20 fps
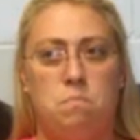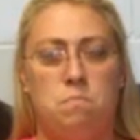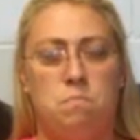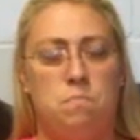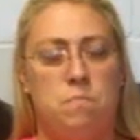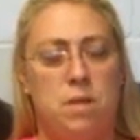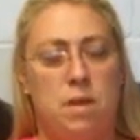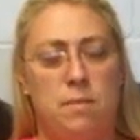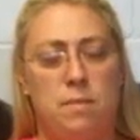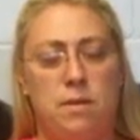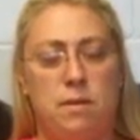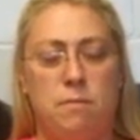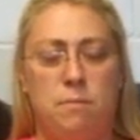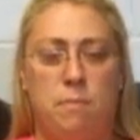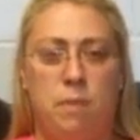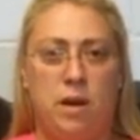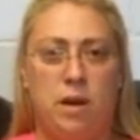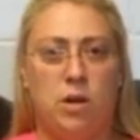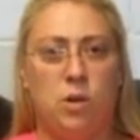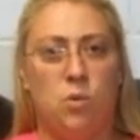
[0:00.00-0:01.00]
maybe a
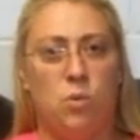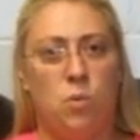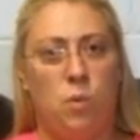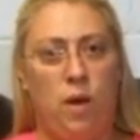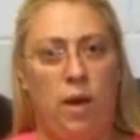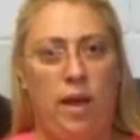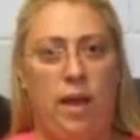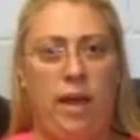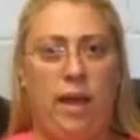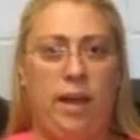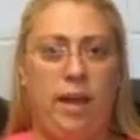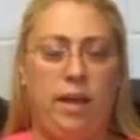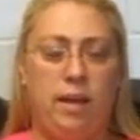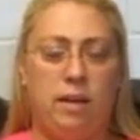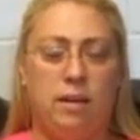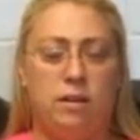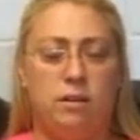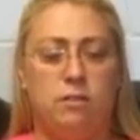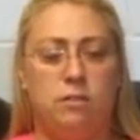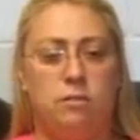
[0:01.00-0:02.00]
better
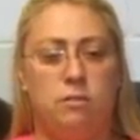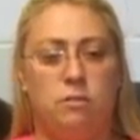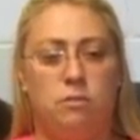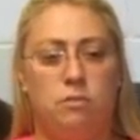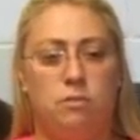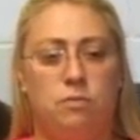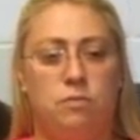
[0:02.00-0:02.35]
way of